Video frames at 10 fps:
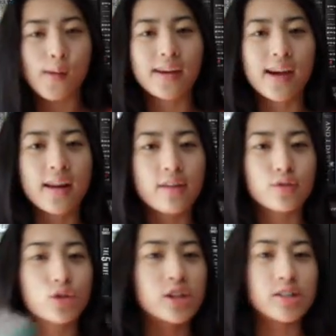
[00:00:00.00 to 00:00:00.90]
it kind of
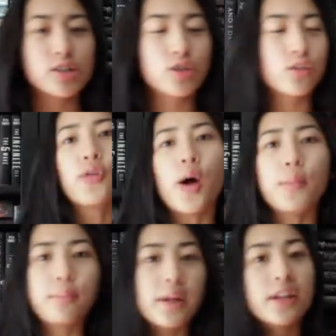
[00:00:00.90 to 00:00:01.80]
transitioned
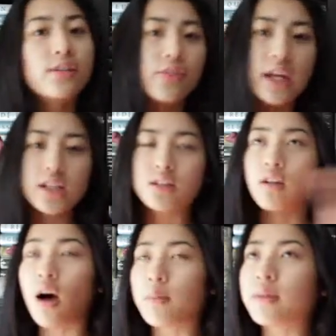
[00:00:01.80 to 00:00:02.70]
from being fake to
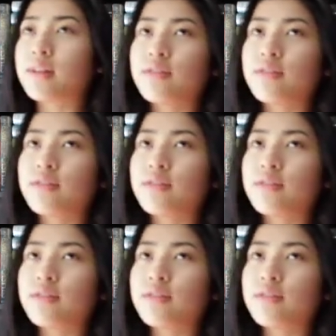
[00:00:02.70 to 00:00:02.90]
not being